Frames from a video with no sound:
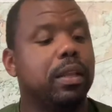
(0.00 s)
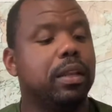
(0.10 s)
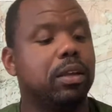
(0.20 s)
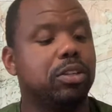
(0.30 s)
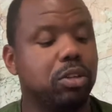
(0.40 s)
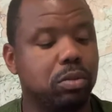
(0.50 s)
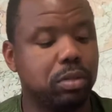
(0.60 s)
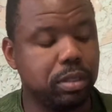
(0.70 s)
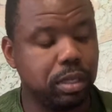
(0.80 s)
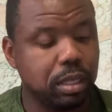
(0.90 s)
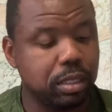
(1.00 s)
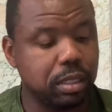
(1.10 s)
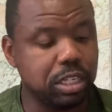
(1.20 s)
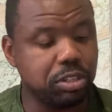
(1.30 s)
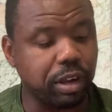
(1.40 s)
Now, so
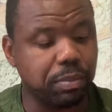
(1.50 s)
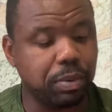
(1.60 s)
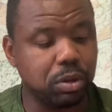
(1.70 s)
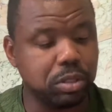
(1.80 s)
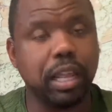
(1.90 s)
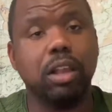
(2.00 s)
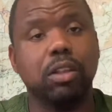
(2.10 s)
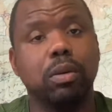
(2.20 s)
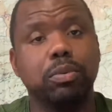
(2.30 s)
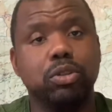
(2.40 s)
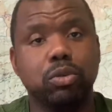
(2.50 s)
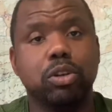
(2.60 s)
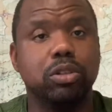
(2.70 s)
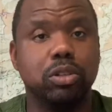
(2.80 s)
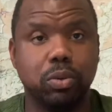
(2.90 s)
these trekking poles can handle up to
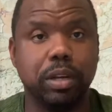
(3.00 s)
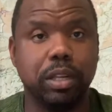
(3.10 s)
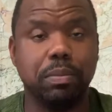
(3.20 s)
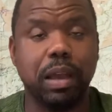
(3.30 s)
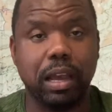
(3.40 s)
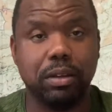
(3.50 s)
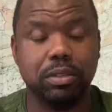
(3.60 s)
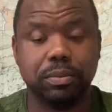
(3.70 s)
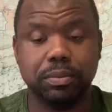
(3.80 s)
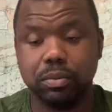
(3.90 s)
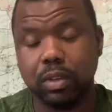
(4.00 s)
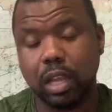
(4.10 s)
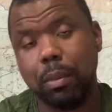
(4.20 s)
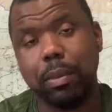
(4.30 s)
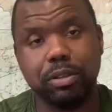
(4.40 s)
220 pounds.
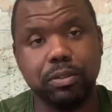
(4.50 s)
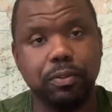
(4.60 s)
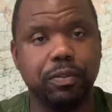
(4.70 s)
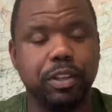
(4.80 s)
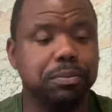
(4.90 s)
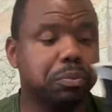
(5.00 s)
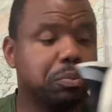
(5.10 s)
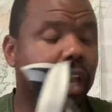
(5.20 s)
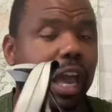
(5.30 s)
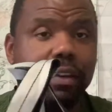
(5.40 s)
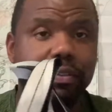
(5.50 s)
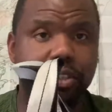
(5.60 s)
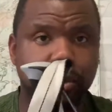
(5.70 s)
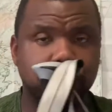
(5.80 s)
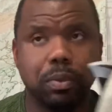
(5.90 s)
I'm about 250. I have
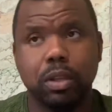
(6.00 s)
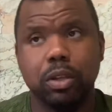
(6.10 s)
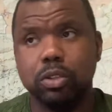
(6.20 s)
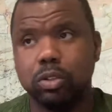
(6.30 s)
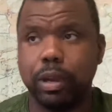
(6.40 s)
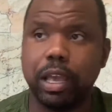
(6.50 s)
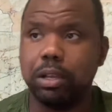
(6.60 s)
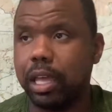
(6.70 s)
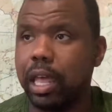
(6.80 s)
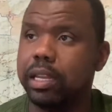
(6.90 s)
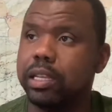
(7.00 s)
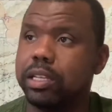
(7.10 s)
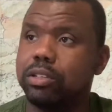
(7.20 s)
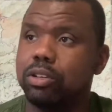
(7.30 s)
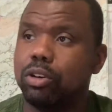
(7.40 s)
2. So the way I look at it
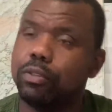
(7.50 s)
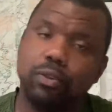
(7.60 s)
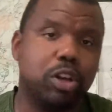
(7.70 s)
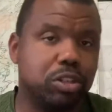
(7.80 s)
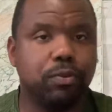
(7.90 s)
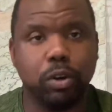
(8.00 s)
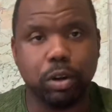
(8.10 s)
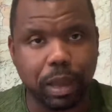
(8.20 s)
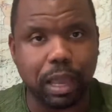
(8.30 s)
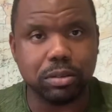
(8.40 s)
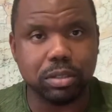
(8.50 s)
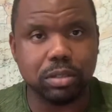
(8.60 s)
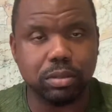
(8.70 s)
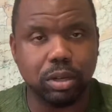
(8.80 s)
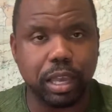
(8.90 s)
is 440 pounds,
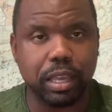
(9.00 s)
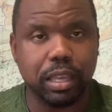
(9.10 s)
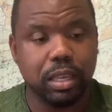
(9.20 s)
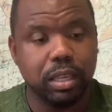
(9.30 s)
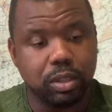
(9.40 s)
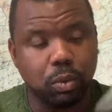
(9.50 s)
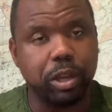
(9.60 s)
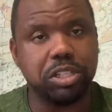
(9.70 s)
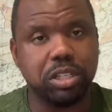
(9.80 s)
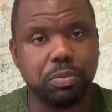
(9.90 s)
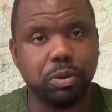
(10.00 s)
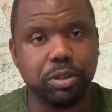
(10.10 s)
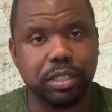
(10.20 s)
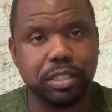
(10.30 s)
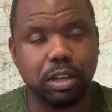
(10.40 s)
okay? The weight should
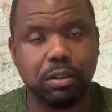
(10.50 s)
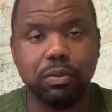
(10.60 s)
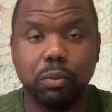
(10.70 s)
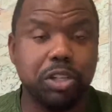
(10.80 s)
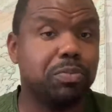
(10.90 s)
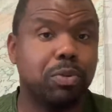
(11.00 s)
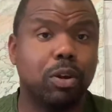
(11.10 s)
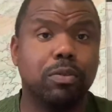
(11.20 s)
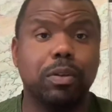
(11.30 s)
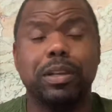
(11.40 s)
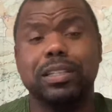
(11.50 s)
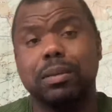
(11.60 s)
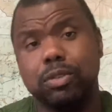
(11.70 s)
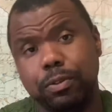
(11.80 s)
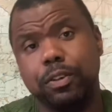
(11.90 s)
disperse itself, which is perfect because I'm
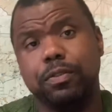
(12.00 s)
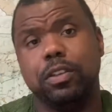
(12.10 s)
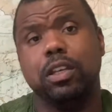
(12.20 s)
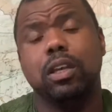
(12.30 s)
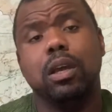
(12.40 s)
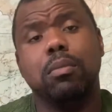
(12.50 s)
250.